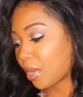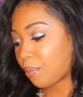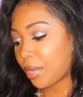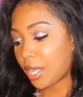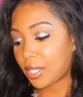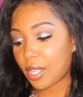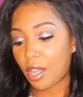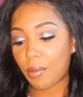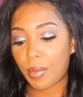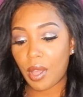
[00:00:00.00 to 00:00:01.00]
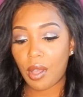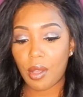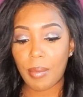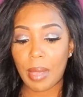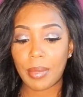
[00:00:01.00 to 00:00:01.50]
picked up
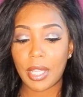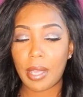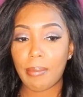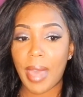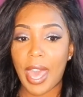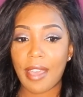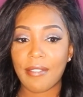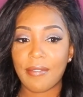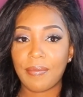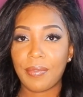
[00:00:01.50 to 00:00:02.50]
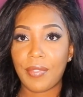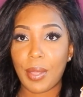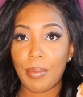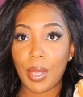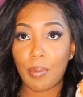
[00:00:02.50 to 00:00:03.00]
Maybelline Matte
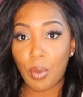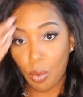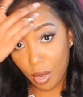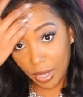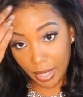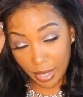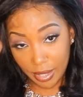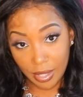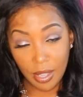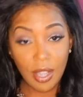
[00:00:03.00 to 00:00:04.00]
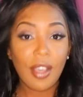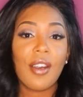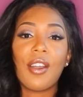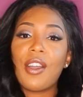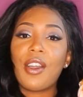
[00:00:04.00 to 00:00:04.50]
Fit Me Poreless,
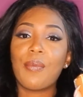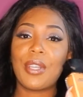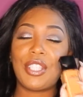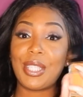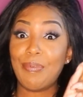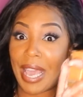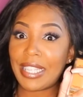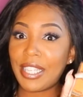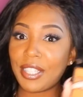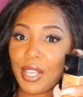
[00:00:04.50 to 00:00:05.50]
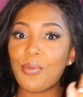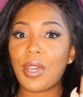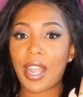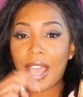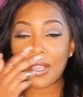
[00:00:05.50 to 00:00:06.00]
which is basically
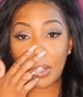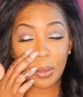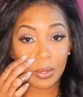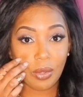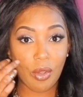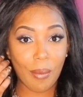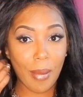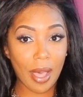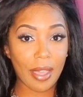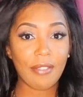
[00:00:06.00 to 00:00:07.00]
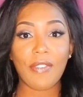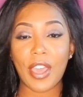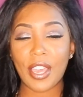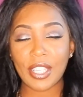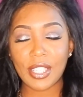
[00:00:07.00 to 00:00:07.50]
what I use on my
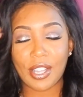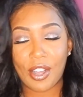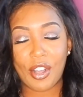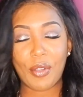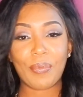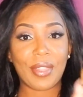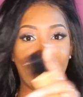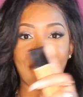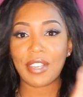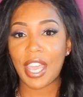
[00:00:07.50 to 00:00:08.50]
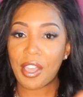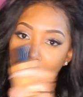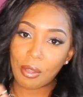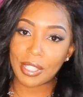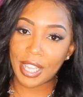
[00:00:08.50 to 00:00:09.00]
face every day,
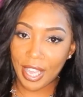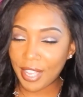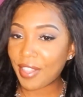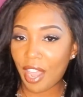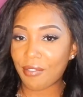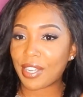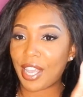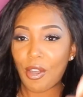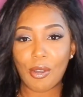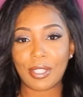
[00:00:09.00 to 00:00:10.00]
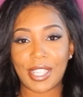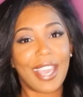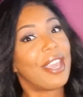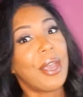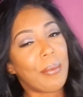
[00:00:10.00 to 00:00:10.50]
all day,
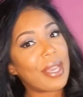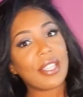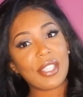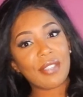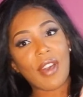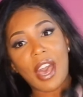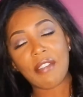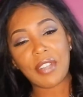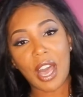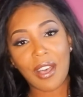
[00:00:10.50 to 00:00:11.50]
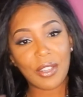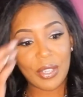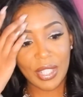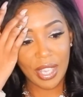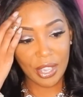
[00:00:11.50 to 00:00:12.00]
because it's
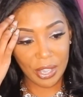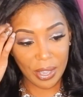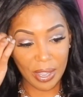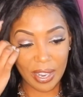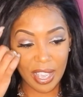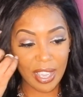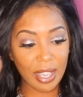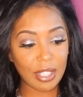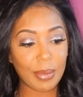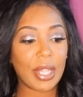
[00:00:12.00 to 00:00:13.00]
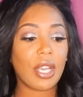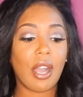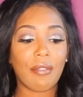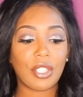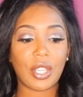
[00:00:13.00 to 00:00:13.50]
$5 and it gives me the
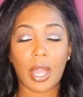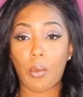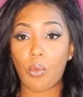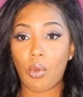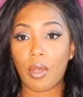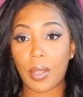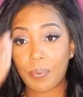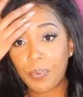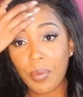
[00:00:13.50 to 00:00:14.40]
coverage that I want.